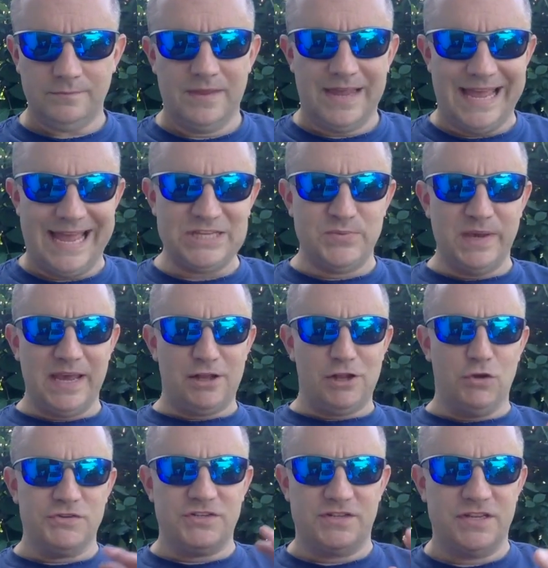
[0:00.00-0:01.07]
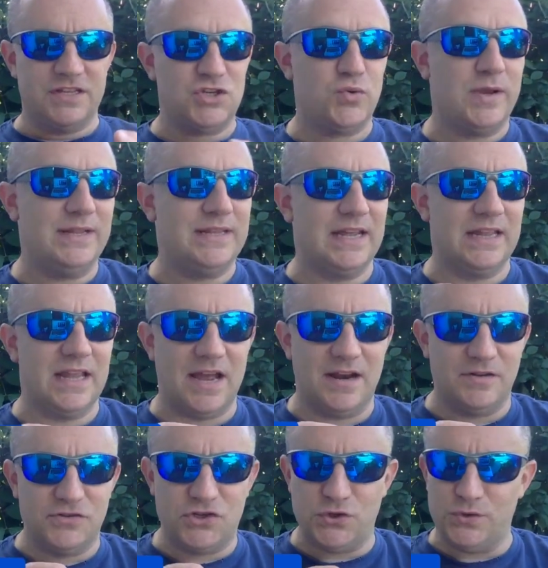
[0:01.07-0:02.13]
As we get closer to the trade deadline
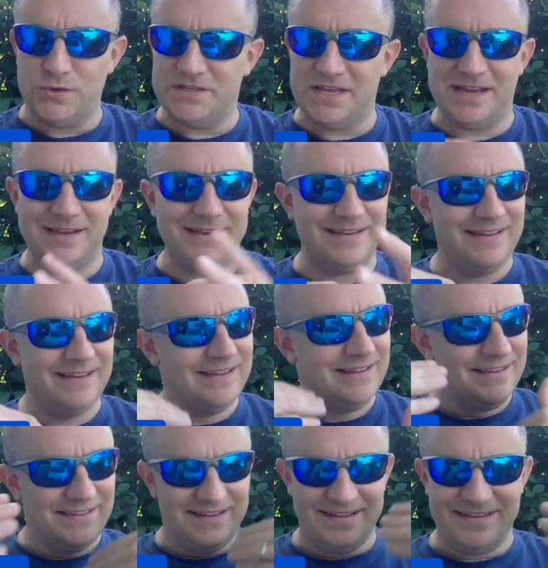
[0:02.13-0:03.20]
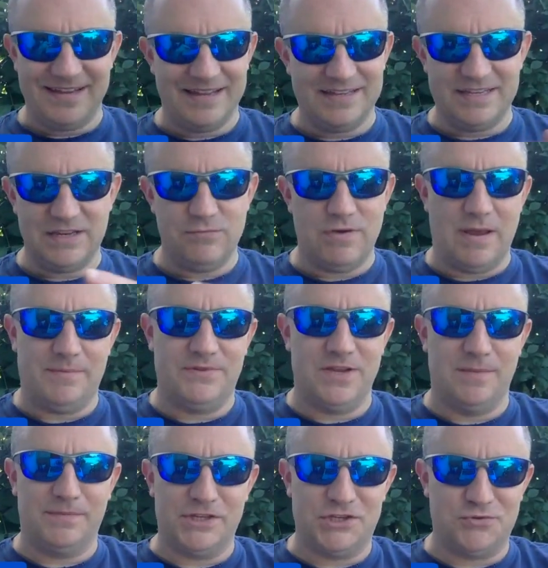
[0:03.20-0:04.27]
on Tuesday, the intensity ramps
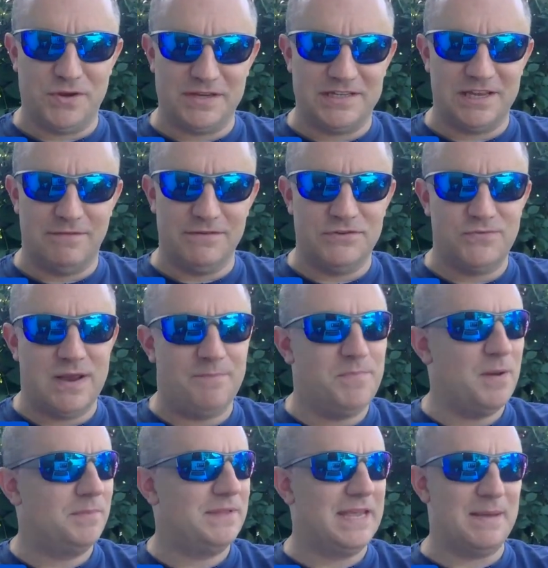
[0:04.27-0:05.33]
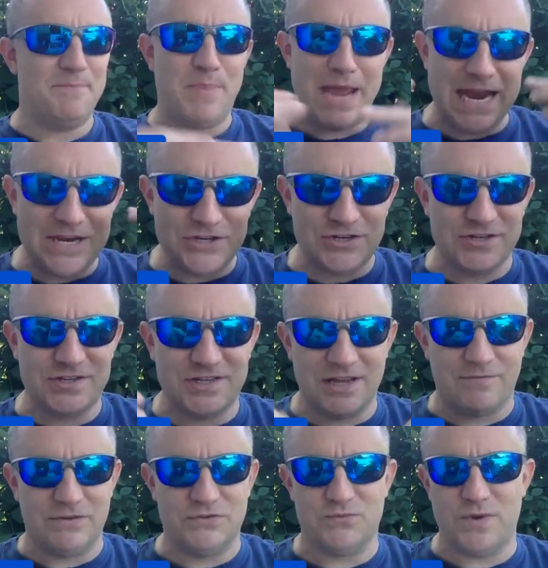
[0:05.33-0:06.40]
up, the stress levels ramp up, the impatience
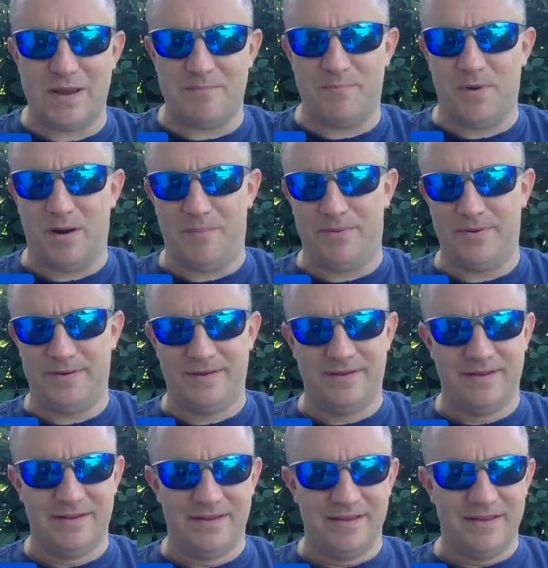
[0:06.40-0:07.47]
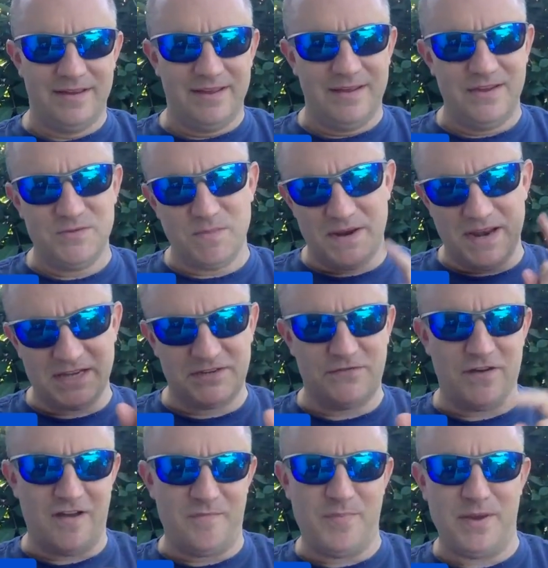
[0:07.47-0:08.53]
levels ramp up. Here's my next
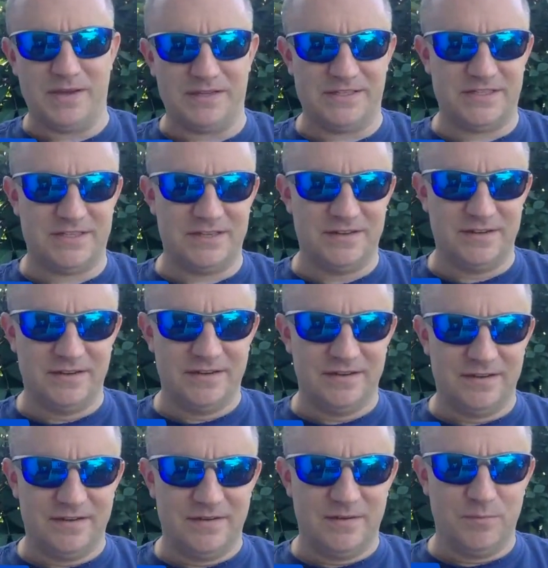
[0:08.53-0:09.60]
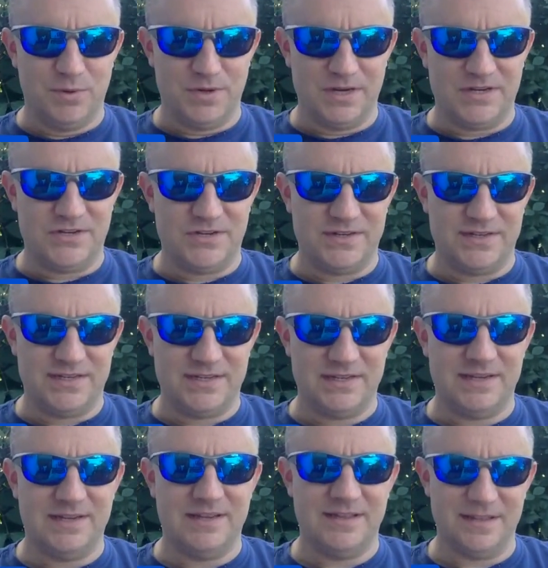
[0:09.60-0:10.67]
five picks. Predictions.
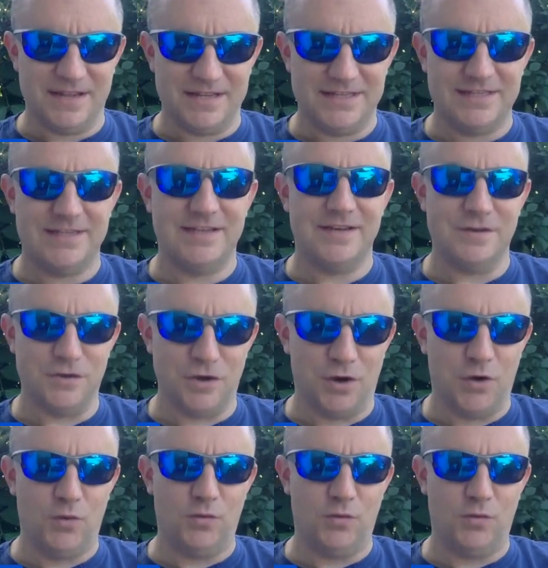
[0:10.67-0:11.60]
Let's go.